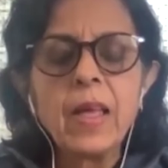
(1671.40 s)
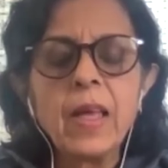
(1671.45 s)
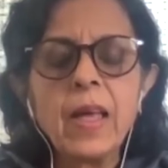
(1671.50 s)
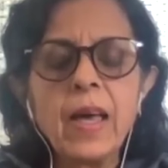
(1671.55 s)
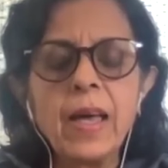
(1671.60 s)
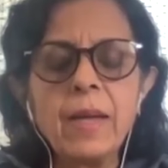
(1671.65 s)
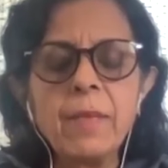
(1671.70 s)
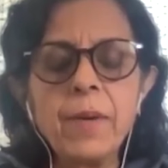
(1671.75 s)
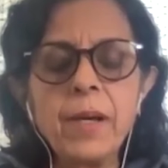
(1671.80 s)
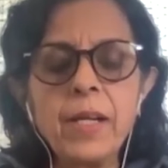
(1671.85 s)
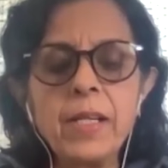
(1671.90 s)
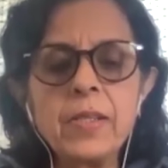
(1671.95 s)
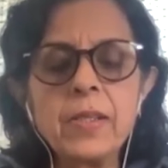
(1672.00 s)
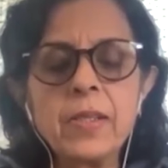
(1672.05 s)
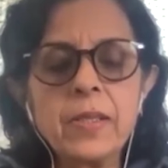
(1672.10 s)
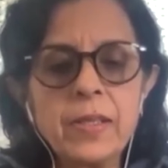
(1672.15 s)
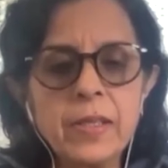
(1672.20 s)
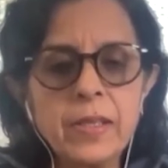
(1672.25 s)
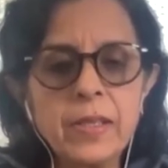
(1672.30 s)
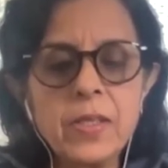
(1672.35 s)
And by
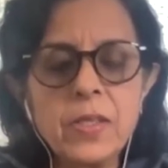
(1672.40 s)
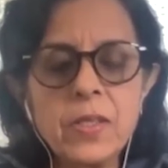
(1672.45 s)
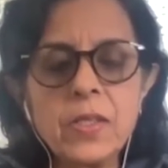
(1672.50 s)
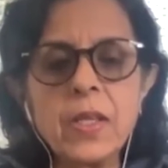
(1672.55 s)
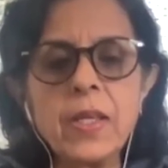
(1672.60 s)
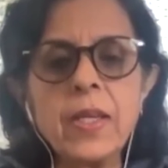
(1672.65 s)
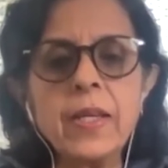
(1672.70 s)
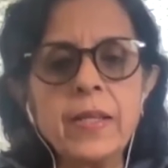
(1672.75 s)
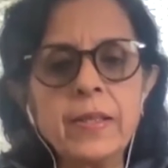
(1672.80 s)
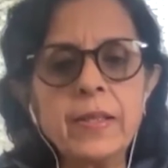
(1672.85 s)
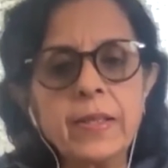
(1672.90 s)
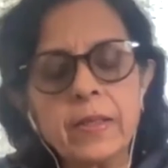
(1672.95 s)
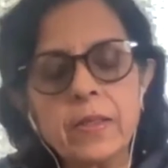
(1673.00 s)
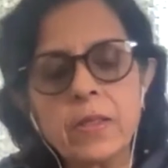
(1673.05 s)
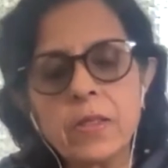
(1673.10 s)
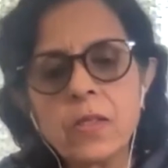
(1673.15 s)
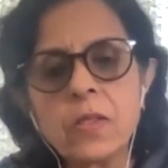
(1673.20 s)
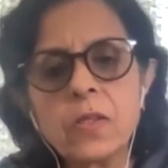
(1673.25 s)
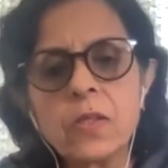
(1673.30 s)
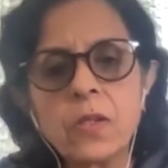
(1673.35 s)
saying that
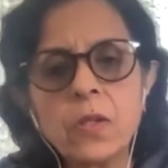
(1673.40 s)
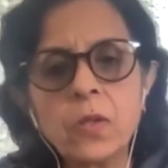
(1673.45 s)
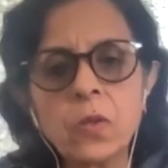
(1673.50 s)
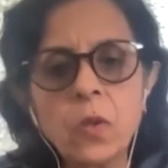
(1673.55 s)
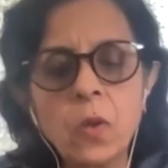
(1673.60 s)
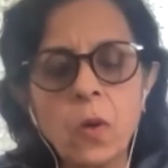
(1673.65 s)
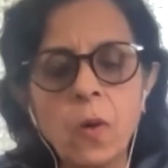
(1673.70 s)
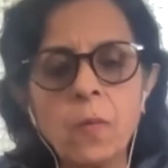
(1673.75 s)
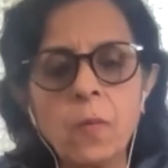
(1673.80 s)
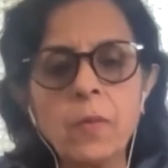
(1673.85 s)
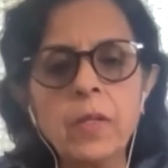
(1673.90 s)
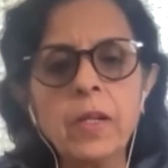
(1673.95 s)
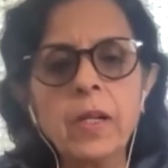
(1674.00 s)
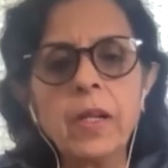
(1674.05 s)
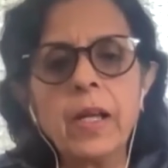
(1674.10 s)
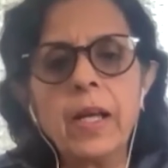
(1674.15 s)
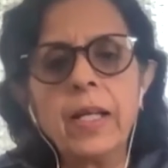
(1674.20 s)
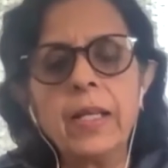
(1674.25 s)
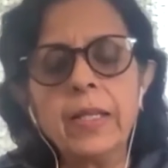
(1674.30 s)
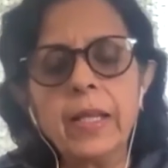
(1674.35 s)
this is the new
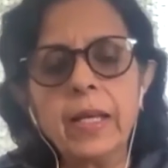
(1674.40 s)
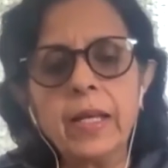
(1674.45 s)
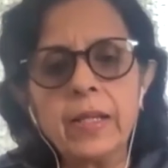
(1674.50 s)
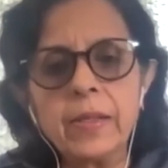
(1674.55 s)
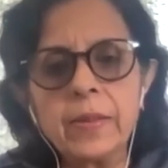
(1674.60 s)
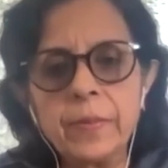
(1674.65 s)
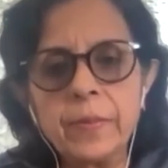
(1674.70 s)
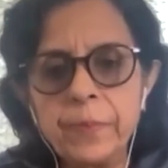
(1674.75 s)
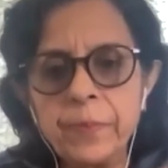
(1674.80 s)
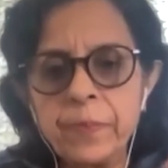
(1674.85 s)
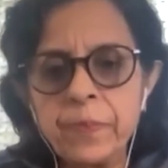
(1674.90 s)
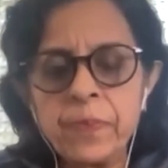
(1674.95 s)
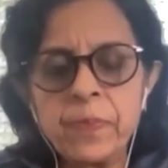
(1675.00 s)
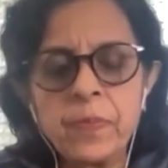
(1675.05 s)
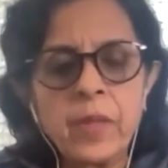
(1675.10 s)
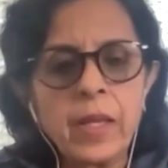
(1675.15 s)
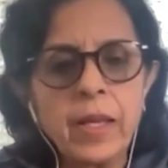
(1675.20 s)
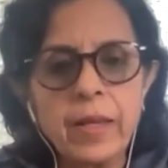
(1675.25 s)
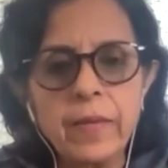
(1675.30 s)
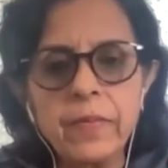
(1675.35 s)
normal and that
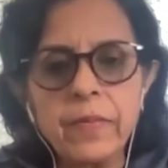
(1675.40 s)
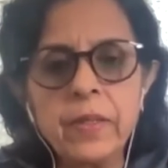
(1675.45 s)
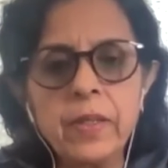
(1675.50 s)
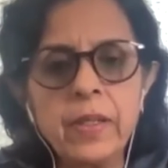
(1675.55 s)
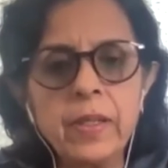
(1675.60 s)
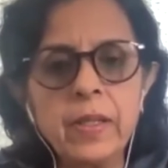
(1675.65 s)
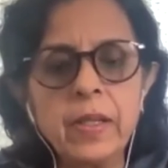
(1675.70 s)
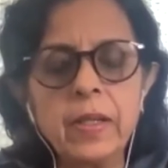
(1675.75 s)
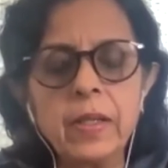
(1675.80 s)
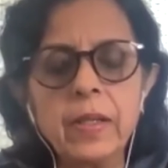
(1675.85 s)
every